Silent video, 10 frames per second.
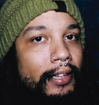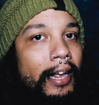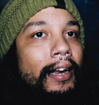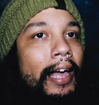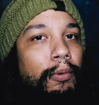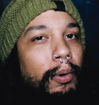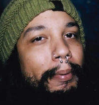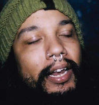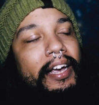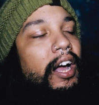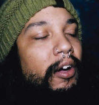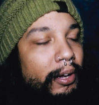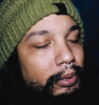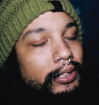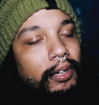then like we'll be like, oh,
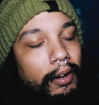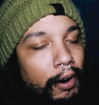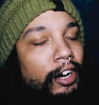he was uh,